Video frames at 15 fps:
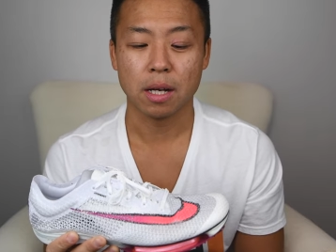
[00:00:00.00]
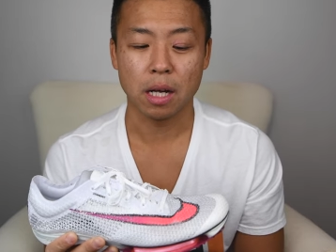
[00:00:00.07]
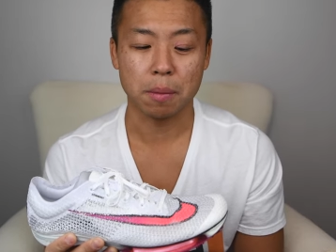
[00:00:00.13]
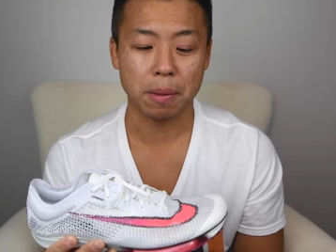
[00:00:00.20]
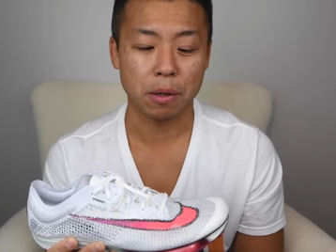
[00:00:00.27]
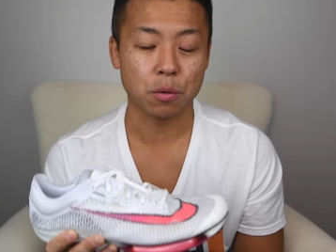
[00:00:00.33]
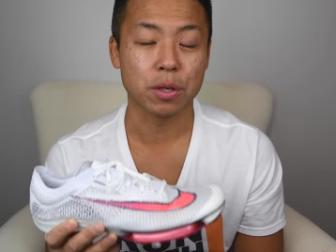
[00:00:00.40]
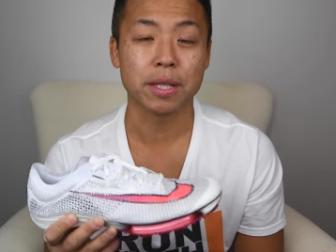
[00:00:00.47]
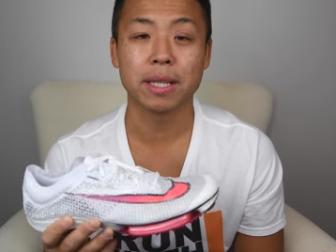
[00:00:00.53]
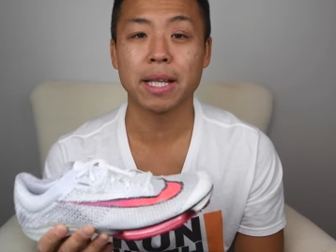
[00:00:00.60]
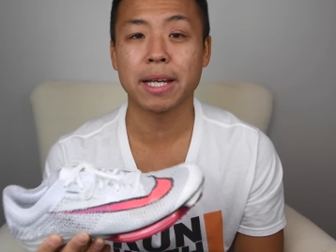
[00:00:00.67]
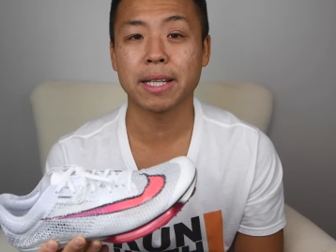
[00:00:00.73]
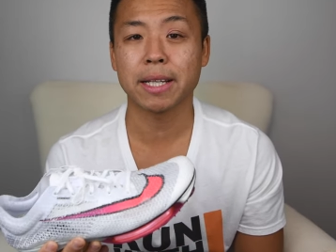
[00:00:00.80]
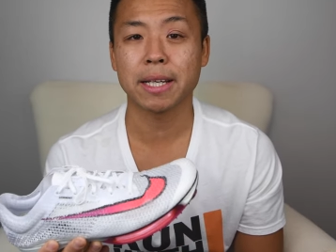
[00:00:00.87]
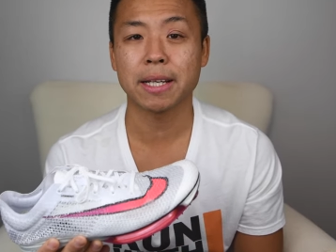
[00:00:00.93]
I really
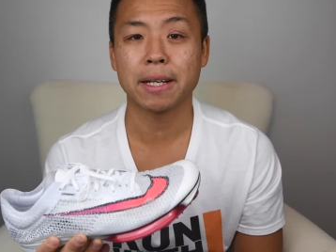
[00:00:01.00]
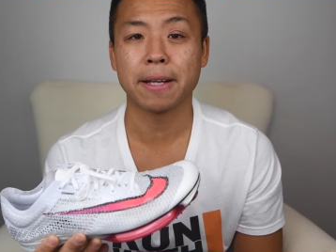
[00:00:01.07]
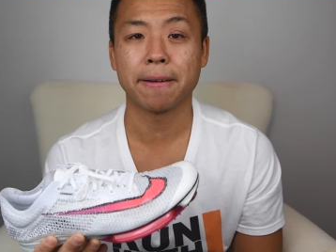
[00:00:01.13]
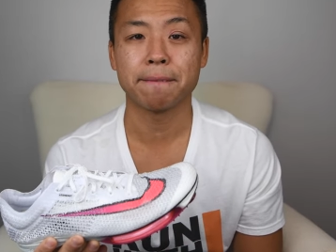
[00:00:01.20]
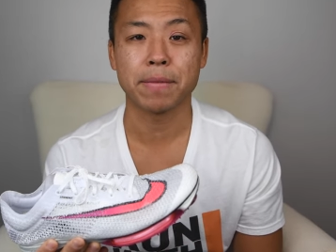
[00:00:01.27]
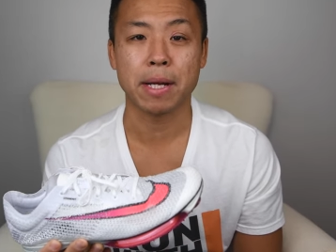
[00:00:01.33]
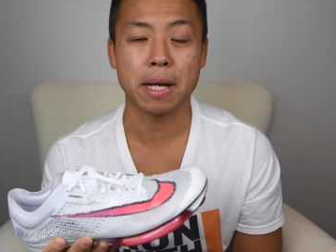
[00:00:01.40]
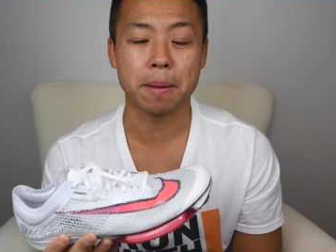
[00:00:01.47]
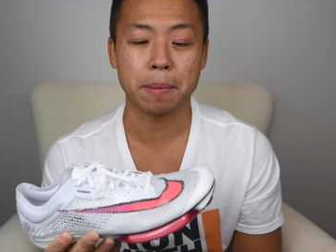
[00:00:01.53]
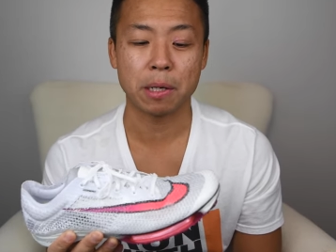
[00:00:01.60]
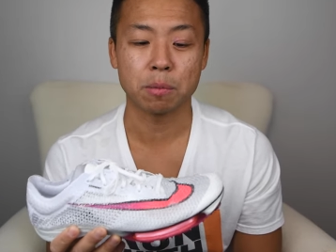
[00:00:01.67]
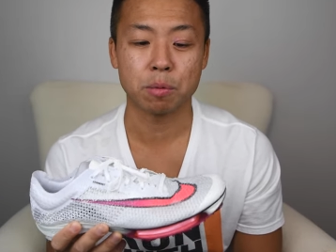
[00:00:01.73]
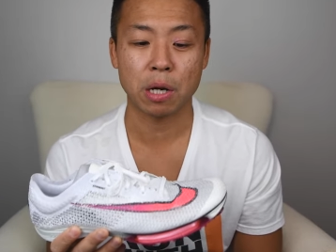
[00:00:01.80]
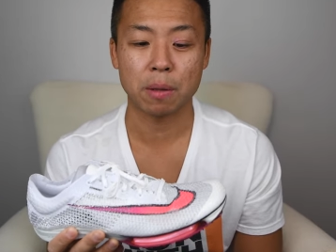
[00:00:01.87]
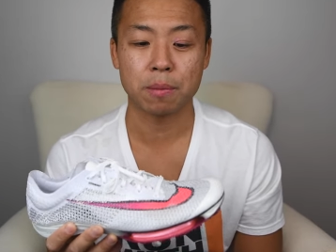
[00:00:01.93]
like it.
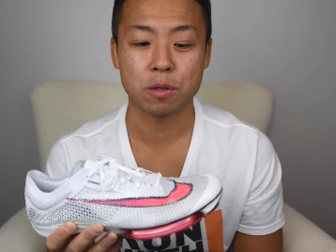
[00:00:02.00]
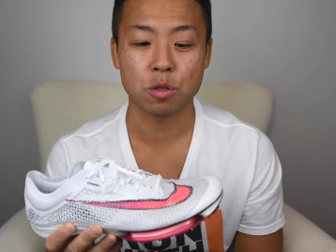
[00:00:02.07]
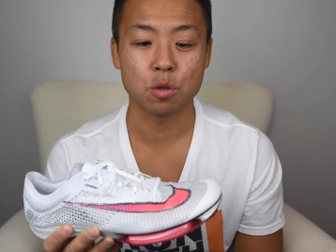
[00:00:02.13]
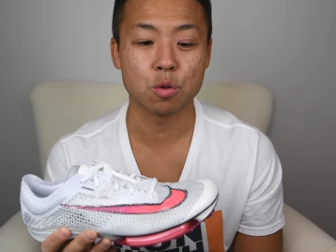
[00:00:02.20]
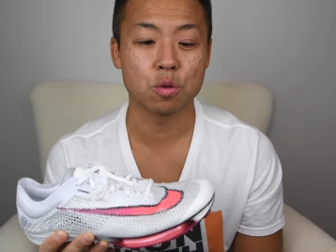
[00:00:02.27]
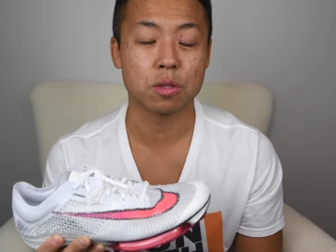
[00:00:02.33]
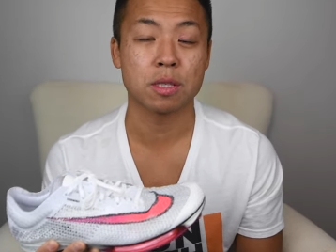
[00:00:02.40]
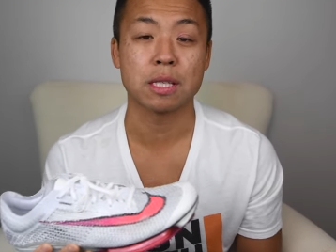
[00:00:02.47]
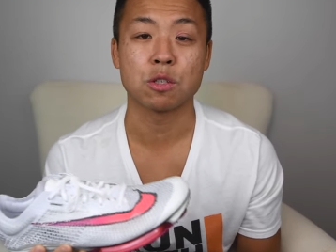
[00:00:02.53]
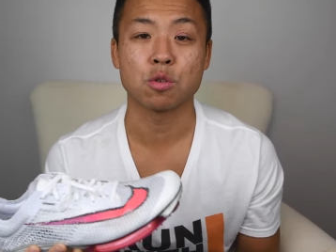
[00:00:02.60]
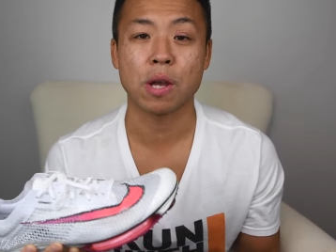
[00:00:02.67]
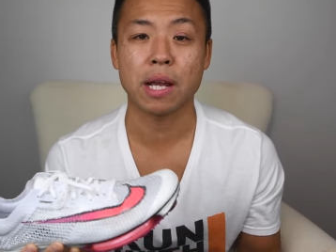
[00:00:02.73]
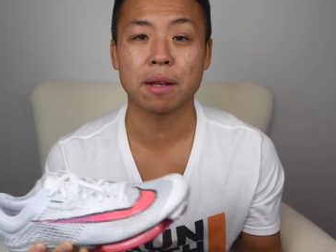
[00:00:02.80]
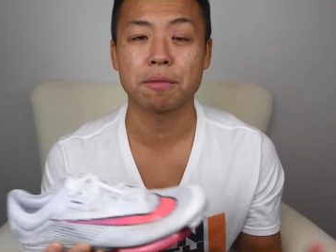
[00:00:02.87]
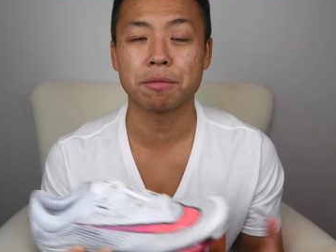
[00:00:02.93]
I'll probably use the
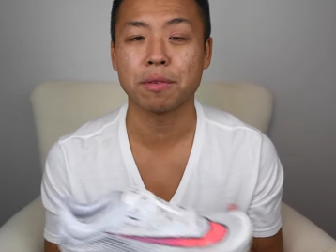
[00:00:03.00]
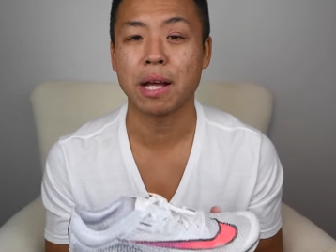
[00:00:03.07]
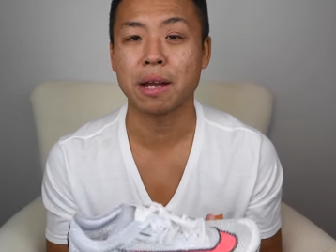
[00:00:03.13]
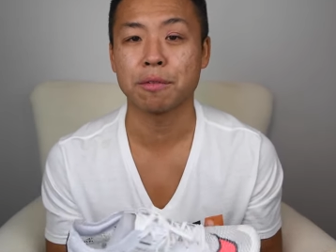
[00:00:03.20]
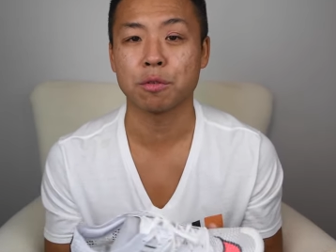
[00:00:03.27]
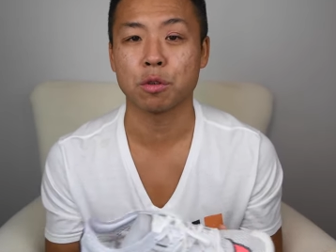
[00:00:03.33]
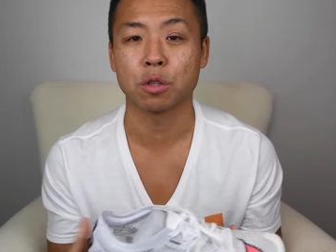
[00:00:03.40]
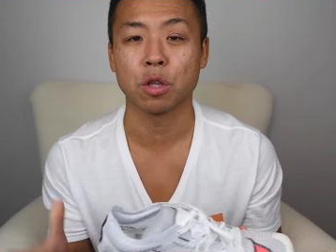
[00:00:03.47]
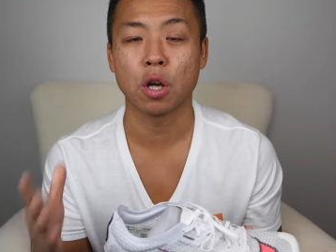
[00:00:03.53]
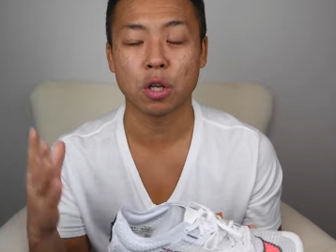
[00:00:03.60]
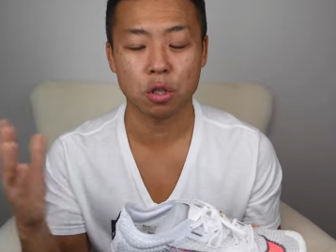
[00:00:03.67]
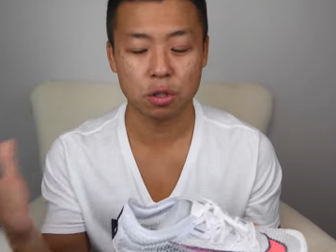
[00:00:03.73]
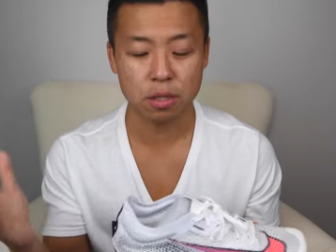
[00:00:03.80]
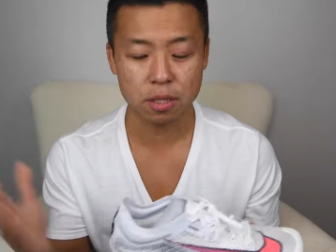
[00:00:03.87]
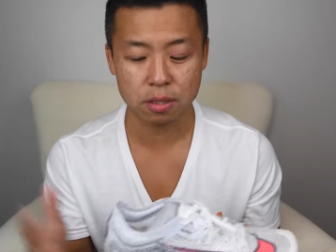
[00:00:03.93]
Dragonfly for
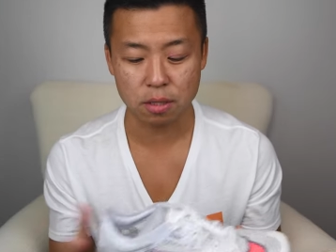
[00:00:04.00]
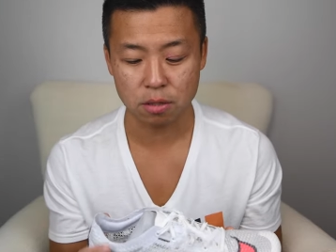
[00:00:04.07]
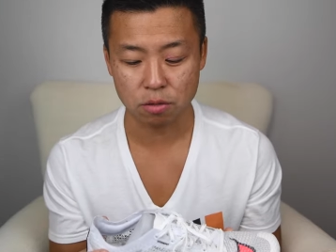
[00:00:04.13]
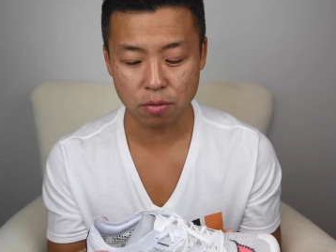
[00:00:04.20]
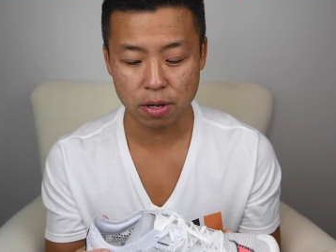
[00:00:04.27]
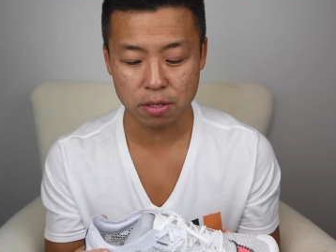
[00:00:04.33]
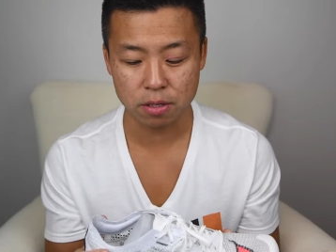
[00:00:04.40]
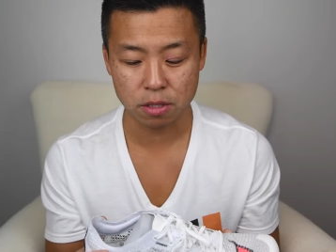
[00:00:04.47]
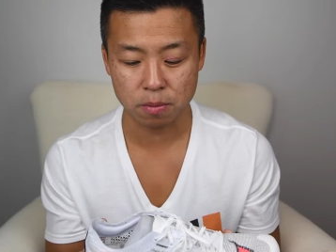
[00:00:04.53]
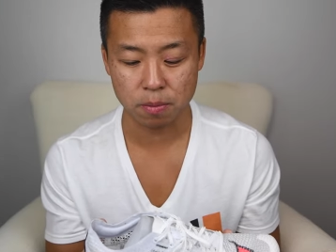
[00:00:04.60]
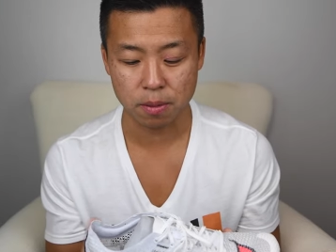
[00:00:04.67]
longer distance races,